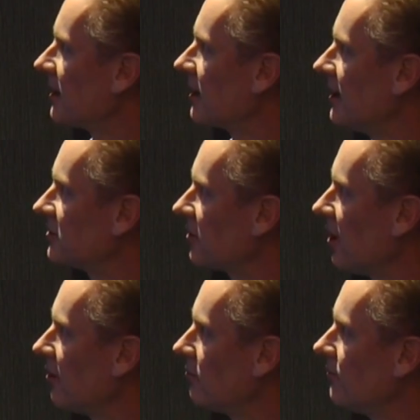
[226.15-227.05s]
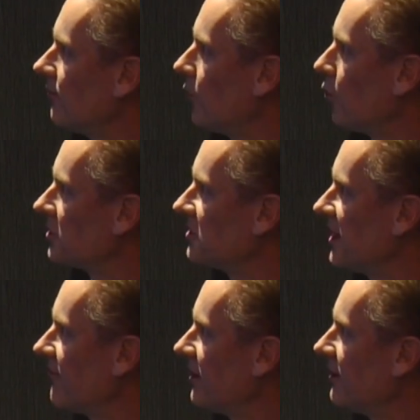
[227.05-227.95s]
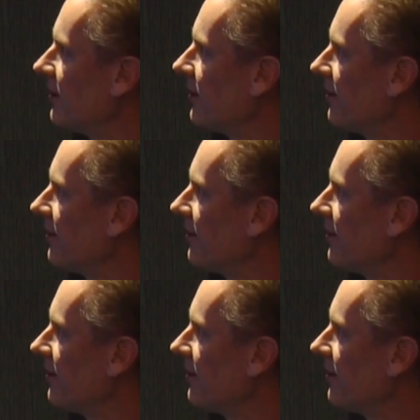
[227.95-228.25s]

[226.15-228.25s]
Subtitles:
cholesterol 4 to 7.